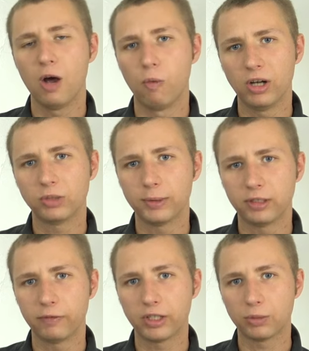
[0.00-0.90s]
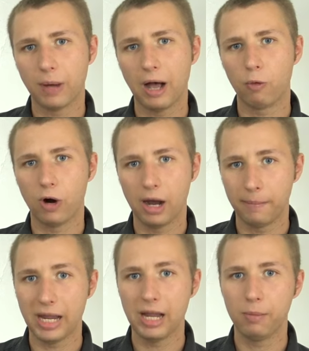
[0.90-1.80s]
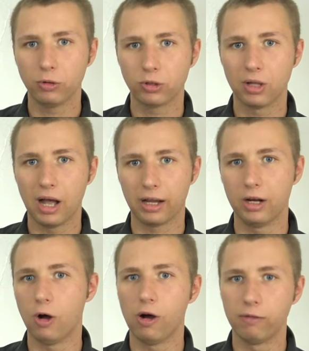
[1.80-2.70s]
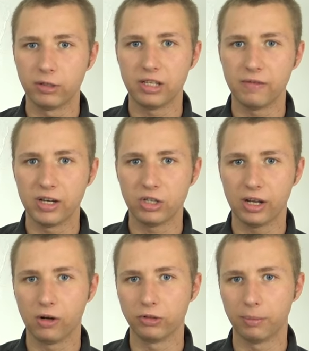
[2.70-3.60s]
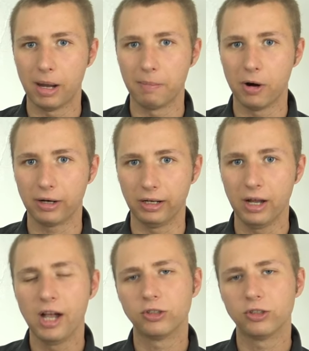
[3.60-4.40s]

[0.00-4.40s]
One specific spot where I'm able to lock in all the TV channels in my market.